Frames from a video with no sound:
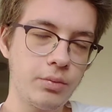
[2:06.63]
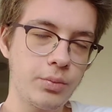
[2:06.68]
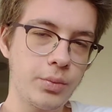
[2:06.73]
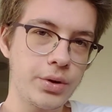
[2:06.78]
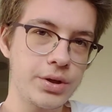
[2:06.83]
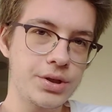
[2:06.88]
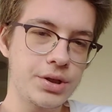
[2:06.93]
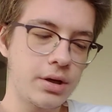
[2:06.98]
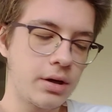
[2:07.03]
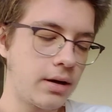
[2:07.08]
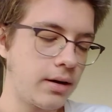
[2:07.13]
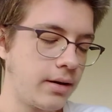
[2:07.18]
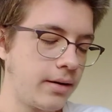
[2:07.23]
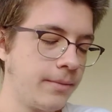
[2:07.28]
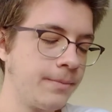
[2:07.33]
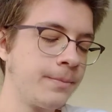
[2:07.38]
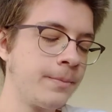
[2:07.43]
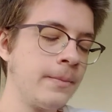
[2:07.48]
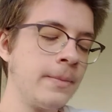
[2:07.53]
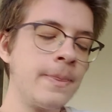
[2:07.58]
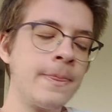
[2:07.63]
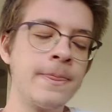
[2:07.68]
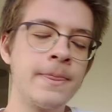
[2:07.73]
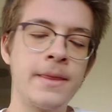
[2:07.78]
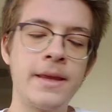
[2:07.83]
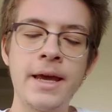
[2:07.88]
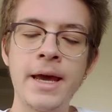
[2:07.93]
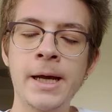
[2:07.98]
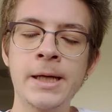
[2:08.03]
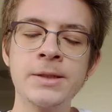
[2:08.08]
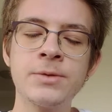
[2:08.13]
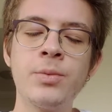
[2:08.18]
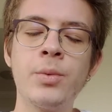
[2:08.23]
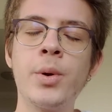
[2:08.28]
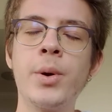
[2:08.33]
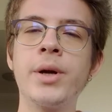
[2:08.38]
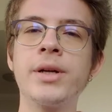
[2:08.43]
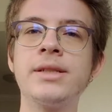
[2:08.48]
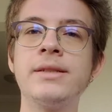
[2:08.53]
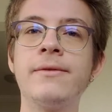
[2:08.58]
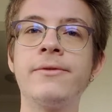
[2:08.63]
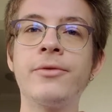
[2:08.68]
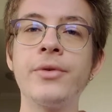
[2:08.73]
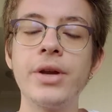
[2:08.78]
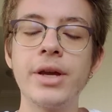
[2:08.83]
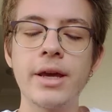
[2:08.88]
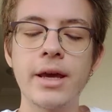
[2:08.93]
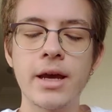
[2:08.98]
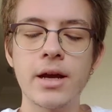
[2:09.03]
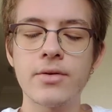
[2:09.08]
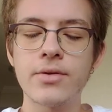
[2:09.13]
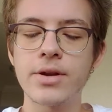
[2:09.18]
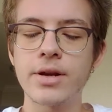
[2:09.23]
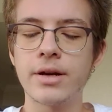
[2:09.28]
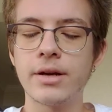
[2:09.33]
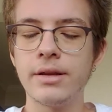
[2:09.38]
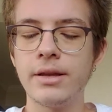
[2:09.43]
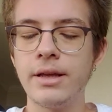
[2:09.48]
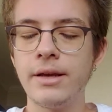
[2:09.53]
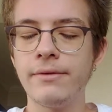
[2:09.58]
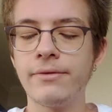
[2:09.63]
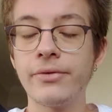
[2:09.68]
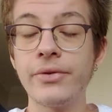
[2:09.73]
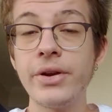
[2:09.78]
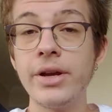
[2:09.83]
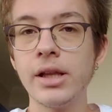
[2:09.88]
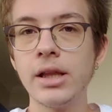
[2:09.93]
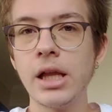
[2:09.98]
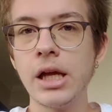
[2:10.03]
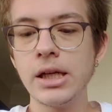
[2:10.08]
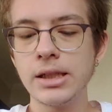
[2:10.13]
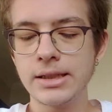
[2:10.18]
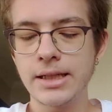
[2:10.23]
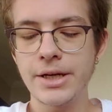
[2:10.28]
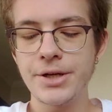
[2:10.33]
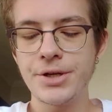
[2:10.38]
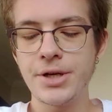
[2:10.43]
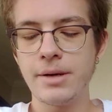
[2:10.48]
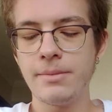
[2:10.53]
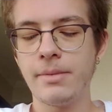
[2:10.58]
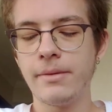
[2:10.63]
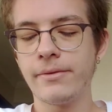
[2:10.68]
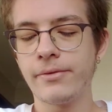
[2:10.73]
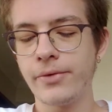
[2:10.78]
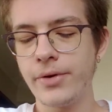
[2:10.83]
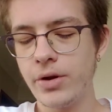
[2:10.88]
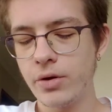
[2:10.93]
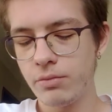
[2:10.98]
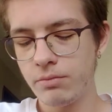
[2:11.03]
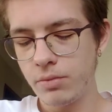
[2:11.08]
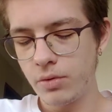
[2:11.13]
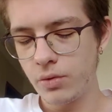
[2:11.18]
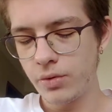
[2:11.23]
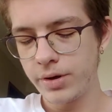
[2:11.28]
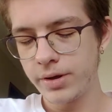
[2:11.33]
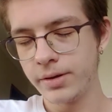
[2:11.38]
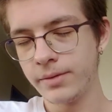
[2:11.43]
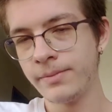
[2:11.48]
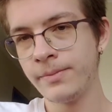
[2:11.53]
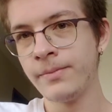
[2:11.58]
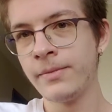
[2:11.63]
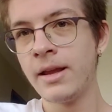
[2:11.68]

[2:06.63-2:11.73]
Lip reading: which are the ex works, the free carrier, the free alongside ship, and free on board.